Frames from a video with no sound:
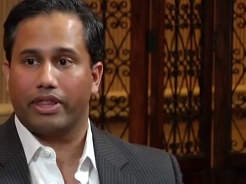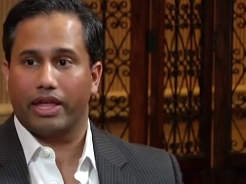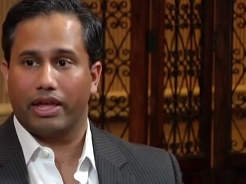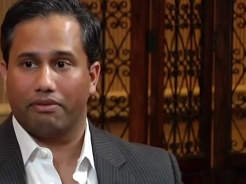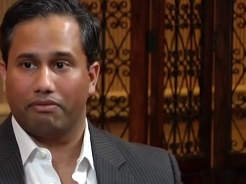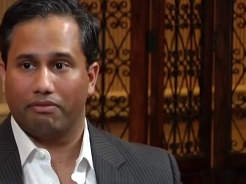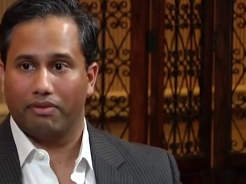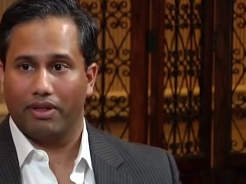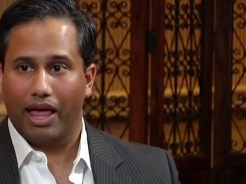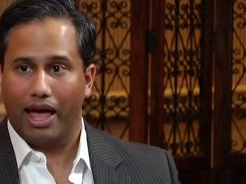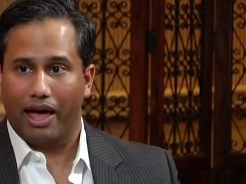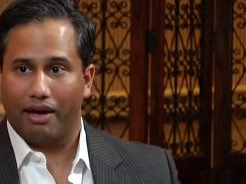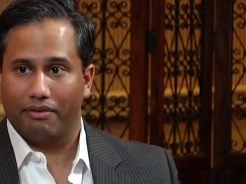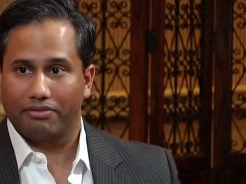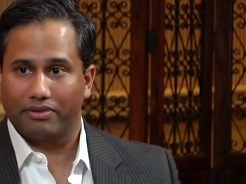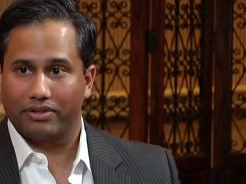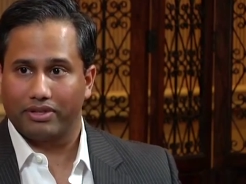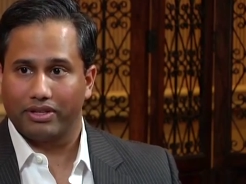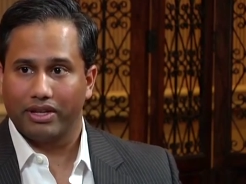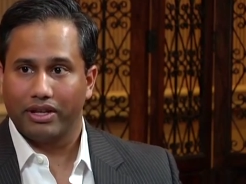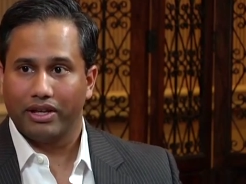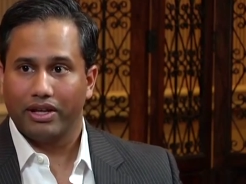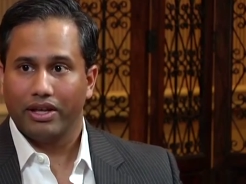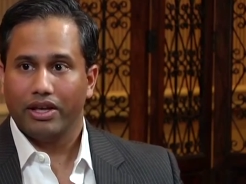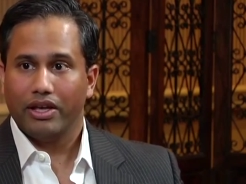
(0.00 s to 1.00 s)
they have
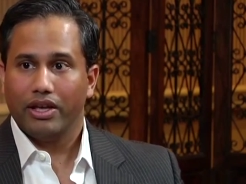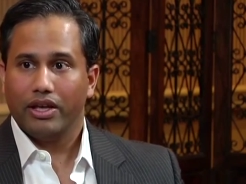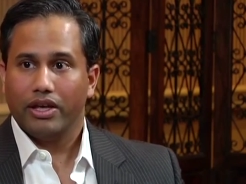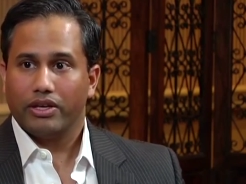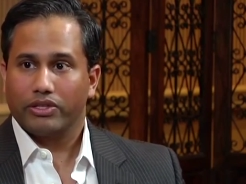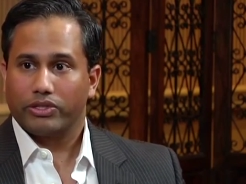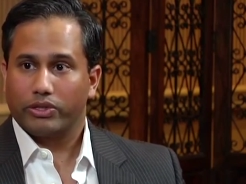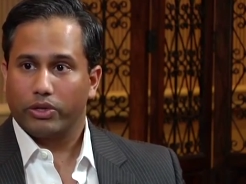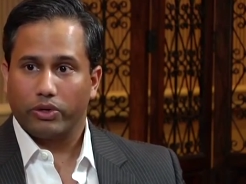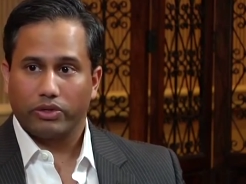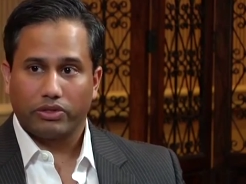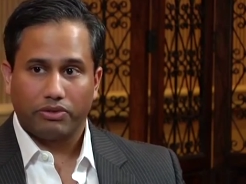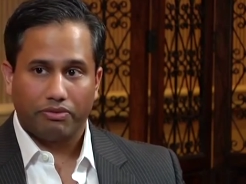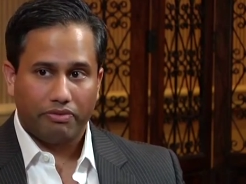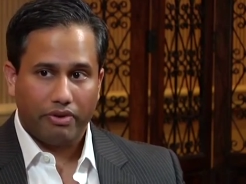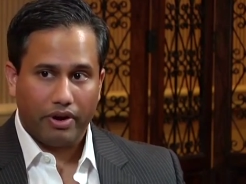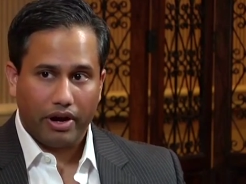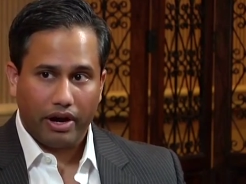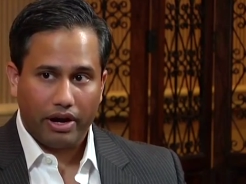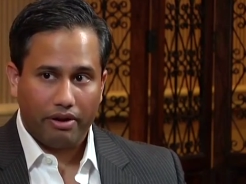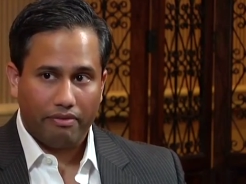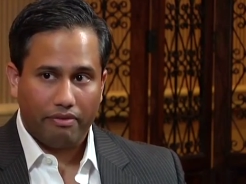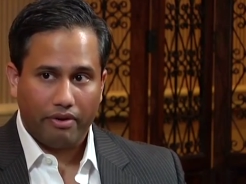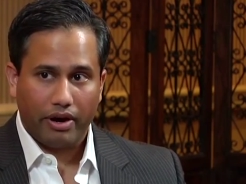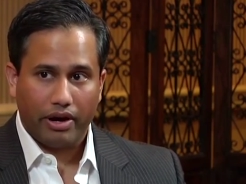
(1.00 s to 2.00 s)
left. So it's
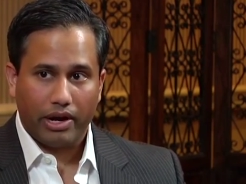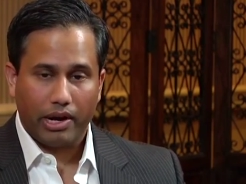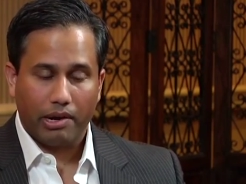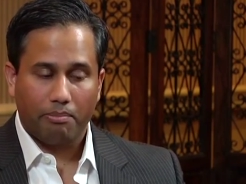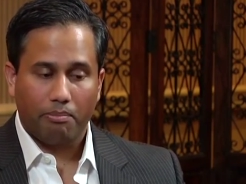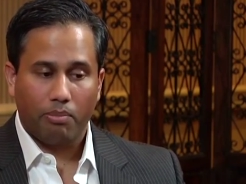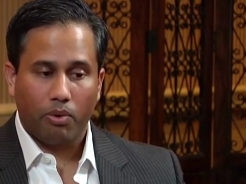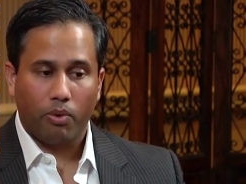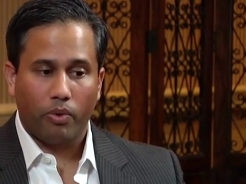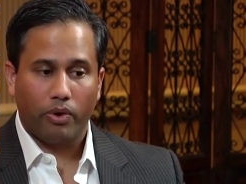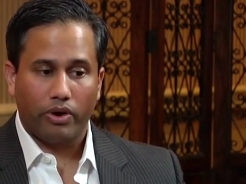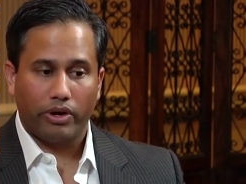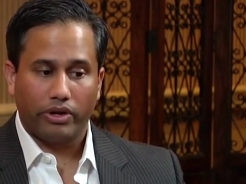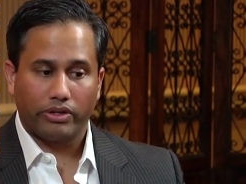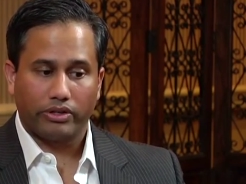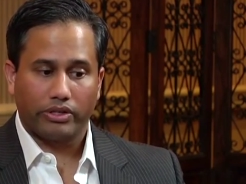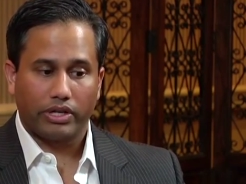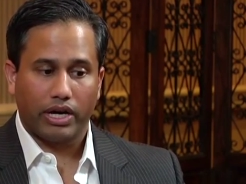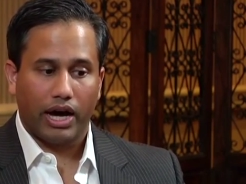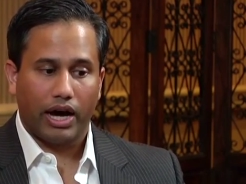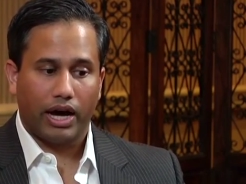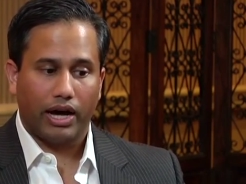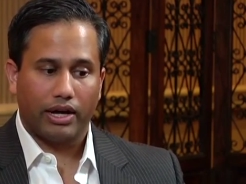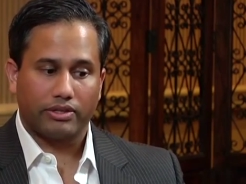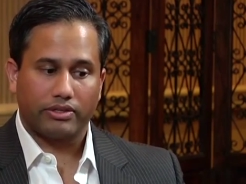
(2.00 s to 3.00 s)
very, very important
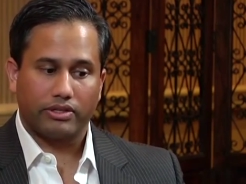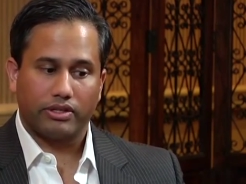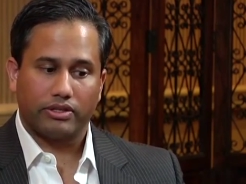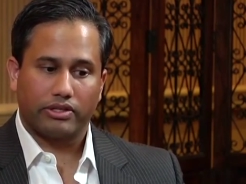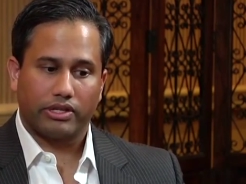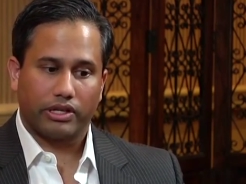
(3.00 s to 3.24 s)
to us.